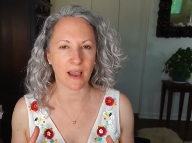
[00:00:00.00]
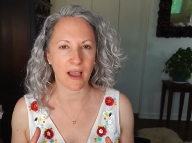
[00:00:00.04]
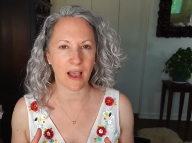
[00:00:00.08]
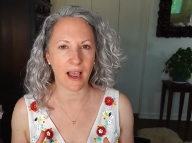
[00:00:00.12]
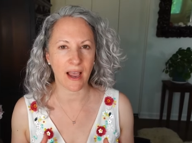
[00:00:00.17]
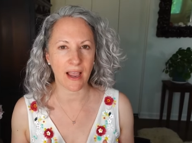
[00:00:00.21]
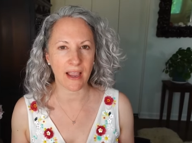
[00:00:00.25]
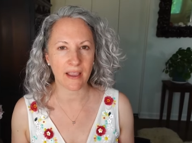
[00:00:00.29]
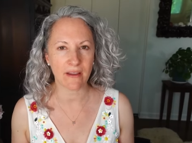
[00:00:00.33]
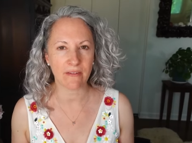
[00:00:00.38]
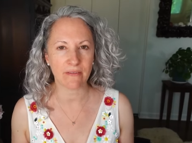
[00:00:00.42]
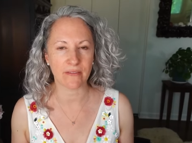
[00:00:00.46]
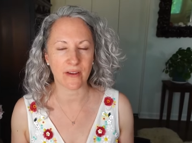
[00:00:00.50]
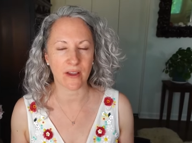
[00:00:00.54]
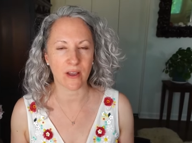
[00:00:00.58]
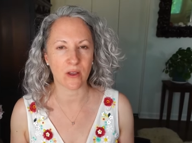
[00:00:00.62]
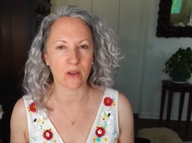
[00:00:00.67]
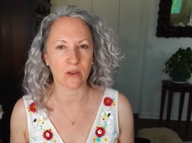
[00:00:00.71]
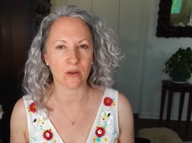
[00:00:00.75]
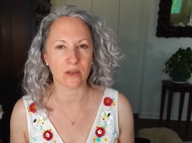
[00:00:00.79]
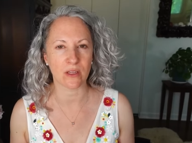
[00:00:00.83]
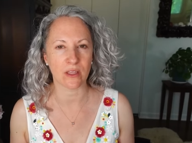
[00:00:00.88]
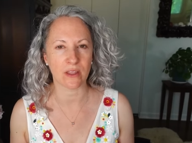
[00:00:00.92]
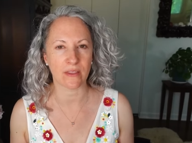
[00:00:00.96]
I have
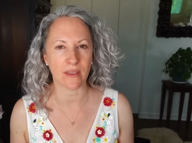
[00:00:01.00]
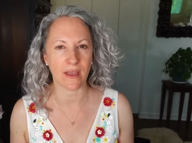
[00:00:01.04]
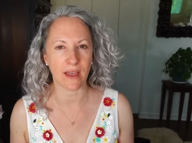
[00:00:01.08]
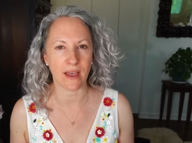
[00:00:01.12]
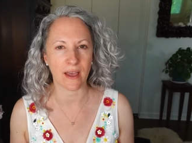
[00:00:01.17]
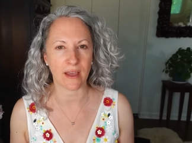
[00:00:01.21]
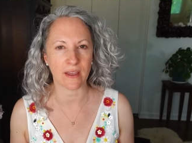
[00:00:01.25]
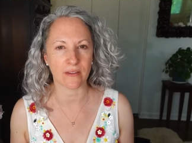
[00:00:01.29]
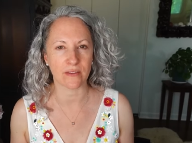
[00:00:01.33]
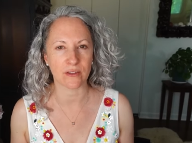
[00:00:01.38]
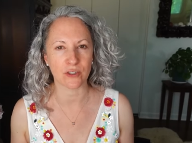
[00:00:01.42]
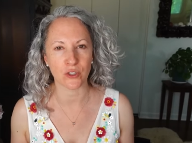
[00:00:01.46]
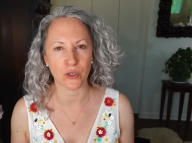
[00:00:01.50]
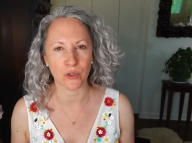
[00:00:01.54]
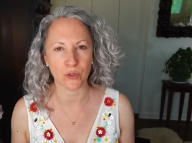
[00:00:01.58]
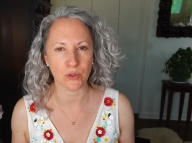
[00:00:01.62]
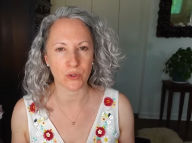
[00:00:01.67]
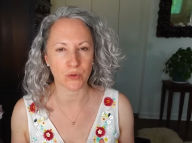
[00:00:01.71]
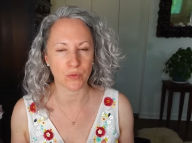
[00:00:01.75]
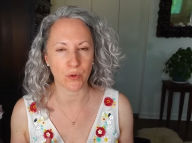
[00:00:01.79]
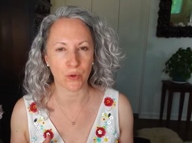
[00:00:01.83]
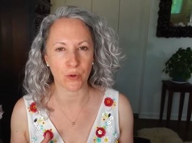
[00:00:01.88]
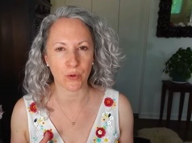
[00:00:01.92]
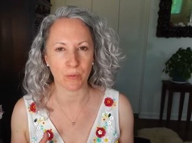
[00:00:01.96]
found that the
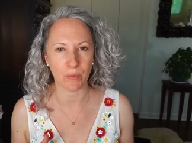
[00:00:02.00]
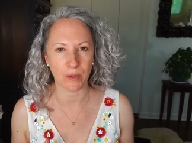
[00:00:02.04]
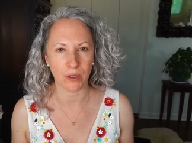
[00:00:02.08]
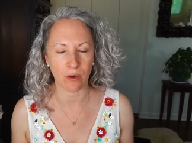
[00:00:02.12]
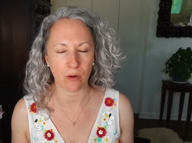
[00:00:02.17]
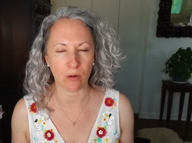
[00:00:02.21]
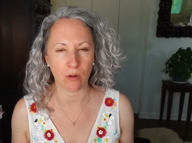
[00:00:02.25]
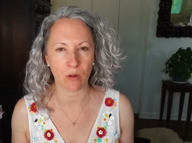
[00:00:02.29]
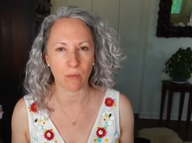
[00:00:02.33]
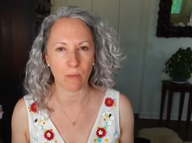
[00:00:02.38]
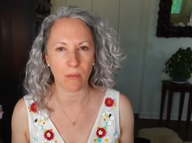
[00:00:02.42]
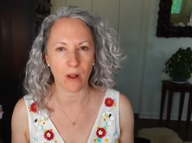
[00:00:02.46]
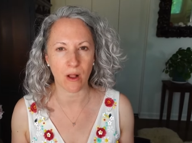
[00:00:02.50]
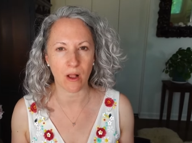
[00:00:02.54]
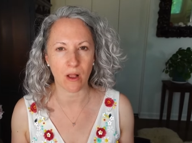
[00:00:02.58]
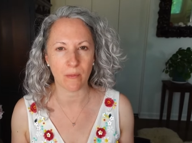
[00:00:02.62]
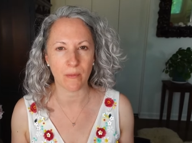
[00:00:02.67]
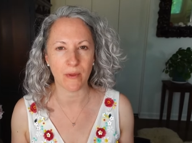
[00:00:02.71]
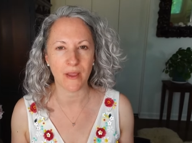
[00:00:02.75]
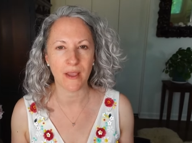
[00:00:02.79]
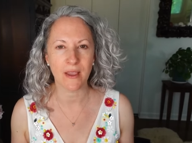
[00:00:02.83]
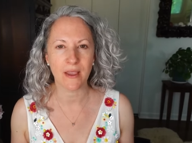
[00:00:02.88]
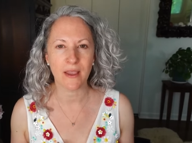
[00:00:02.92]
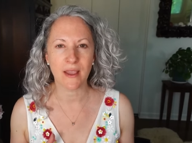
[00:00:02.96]
Jones Road Miracle
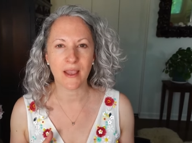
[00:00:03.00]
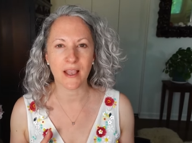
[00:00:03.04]
Balm